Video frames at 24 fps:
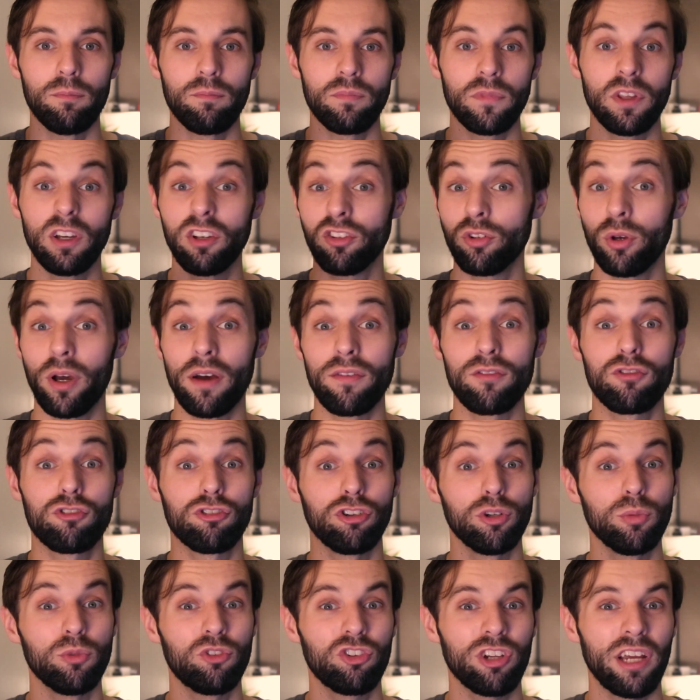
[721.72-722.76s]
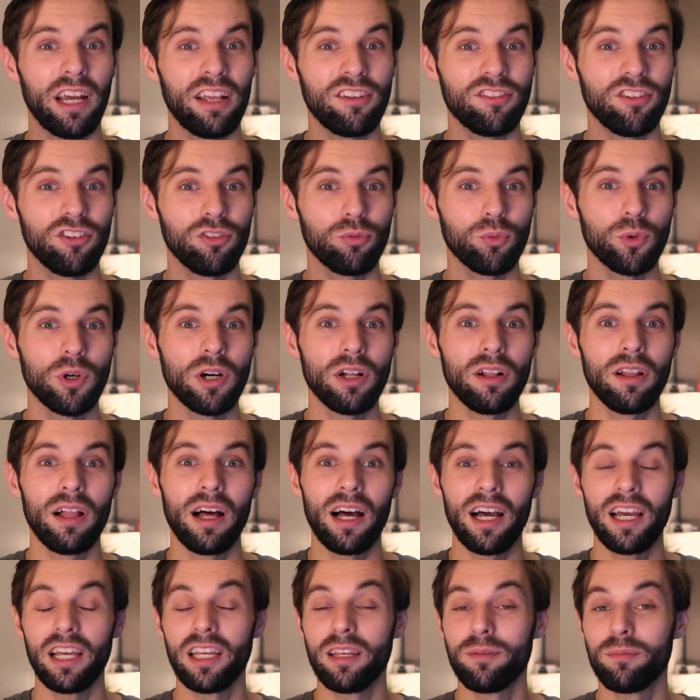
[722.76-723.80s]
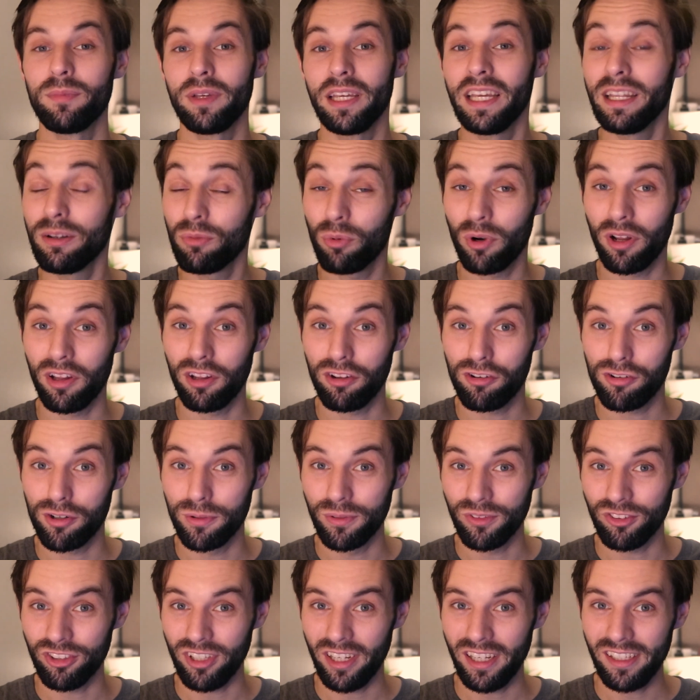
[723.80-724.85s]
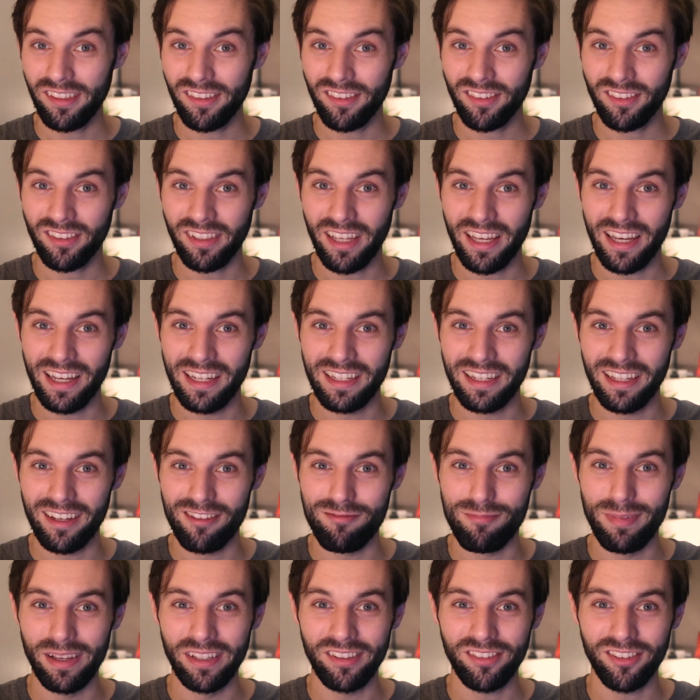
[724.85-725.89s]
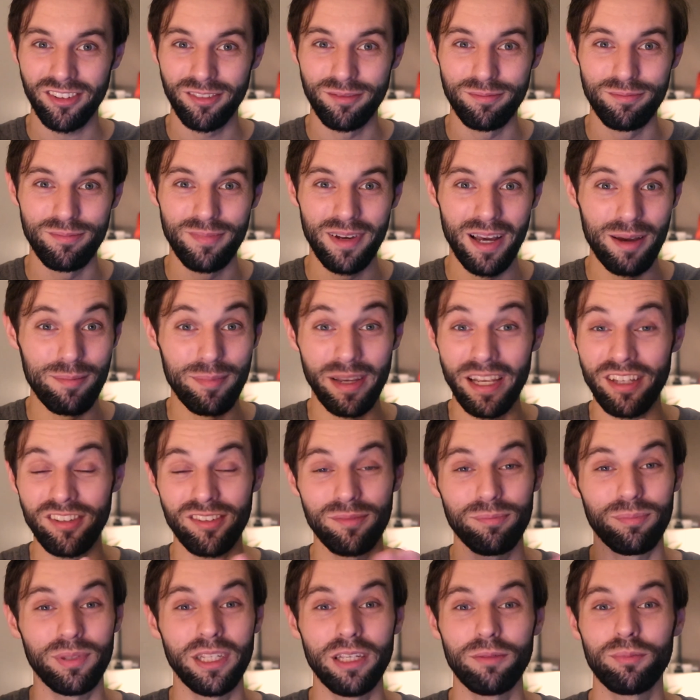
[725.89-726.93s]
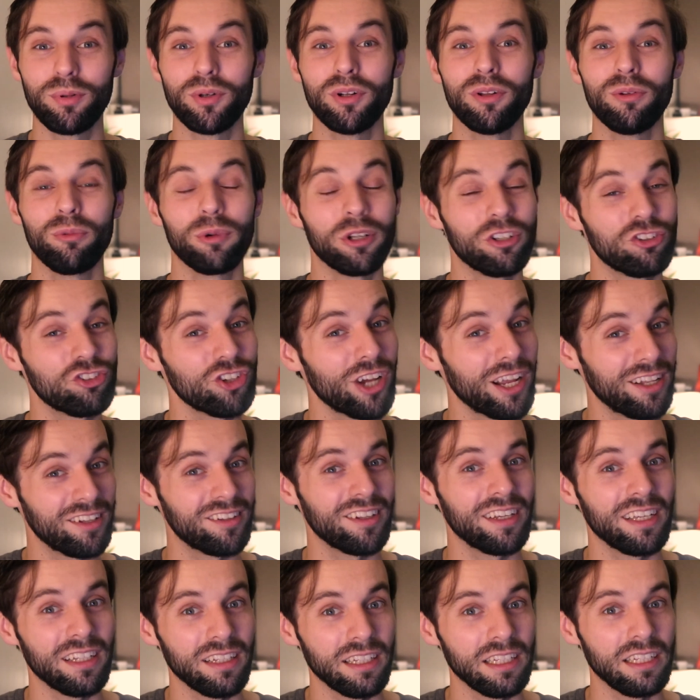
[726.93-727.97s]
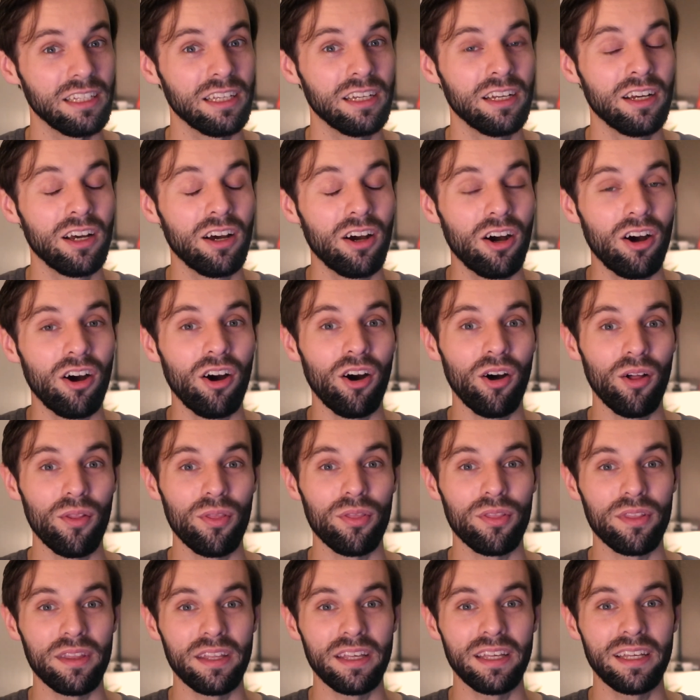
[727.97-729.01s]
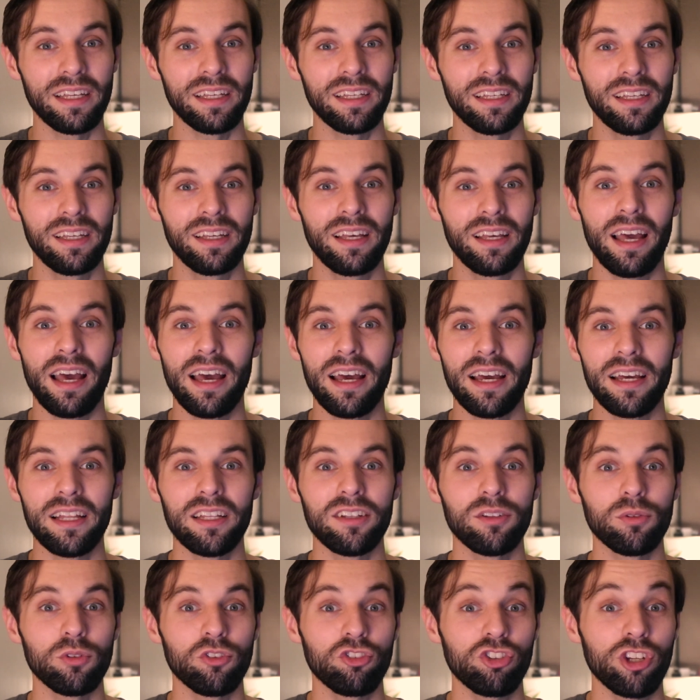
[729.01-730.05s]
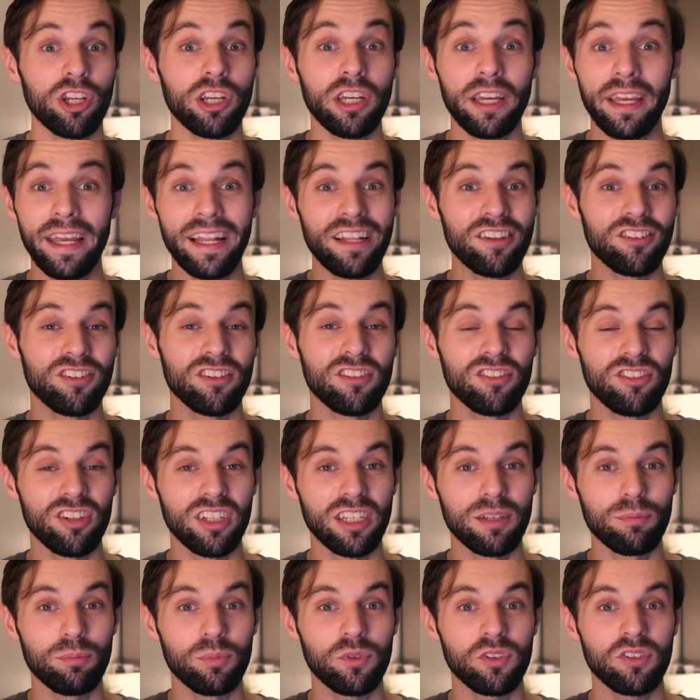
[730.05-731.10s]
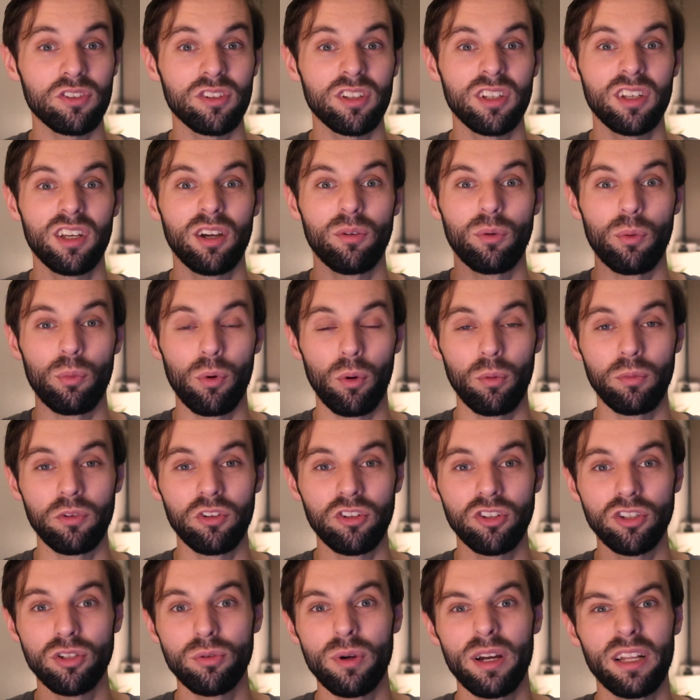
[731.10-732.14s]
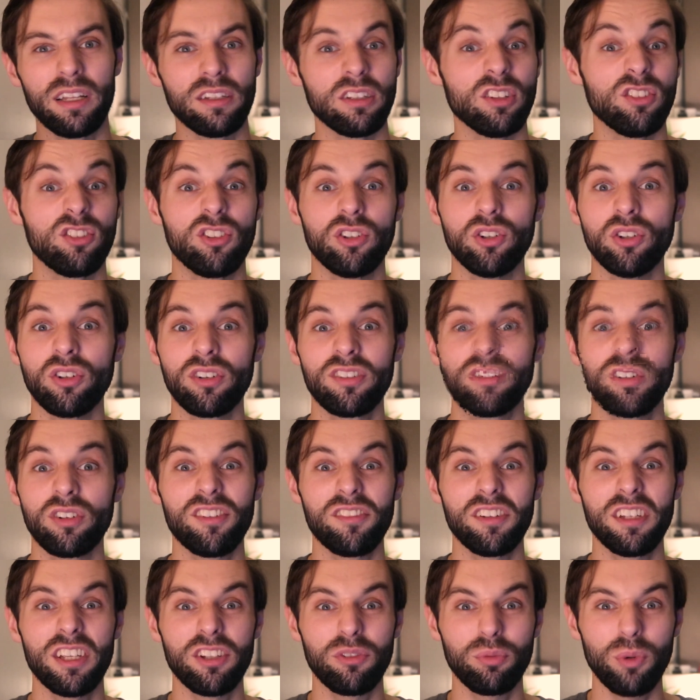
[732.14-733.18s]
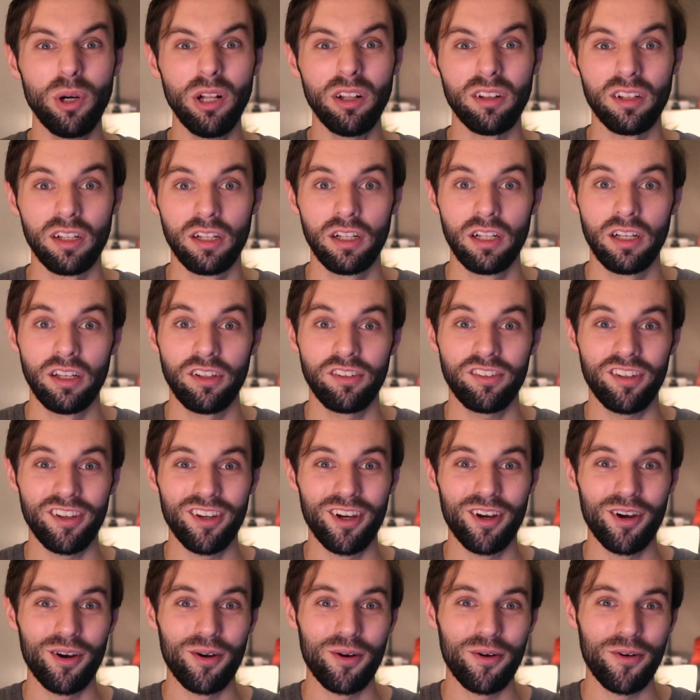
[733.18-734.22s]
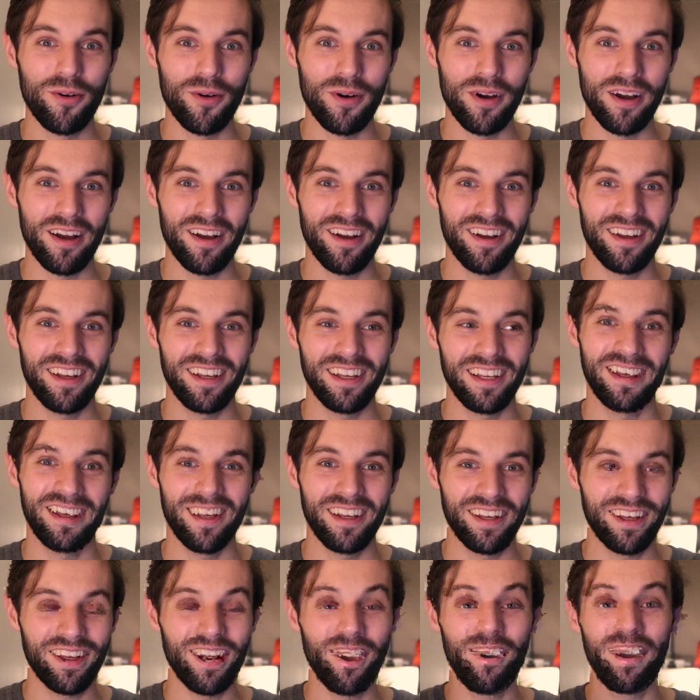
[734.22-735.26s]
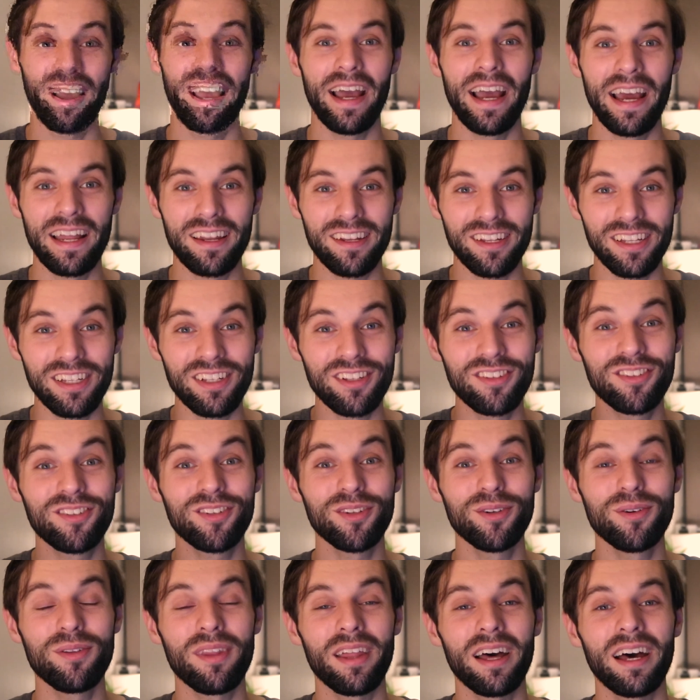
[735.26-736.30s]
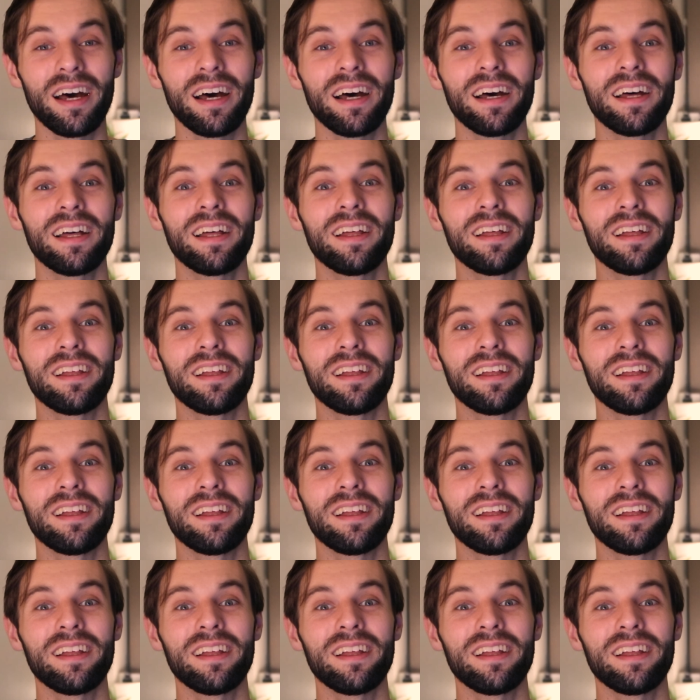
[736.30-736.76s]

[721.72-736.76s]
They also have group chats as well. I am in one of the group chats and I have met some amazing people. We chat daily on there and share hints and tips with what we do, and just talk Disney as well. So go ahead, do that,